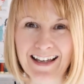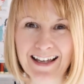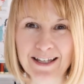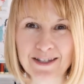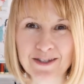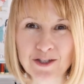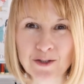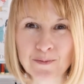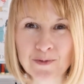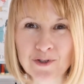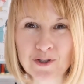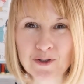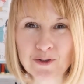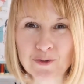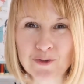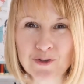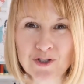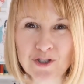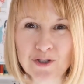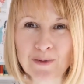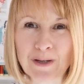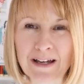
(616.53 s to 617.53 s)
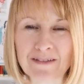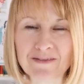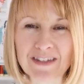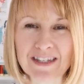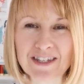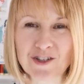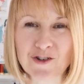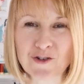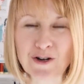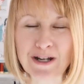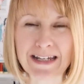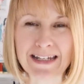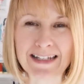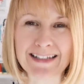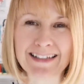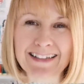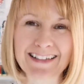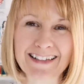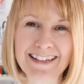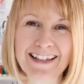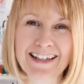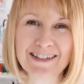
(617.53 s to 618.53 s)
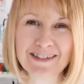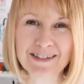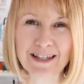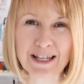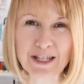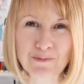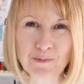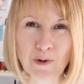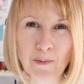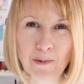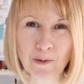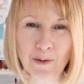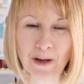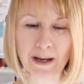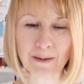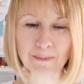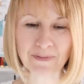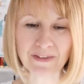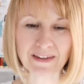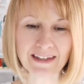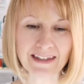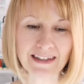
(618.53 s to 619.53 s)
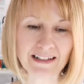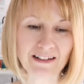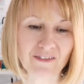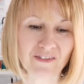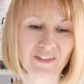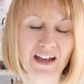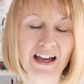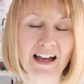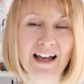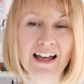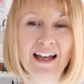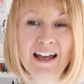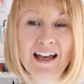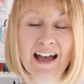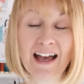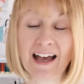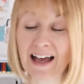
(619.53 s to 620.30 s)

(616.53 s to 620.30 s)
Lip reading: And some schools do have this green. So that's probably why I'm thinking of that.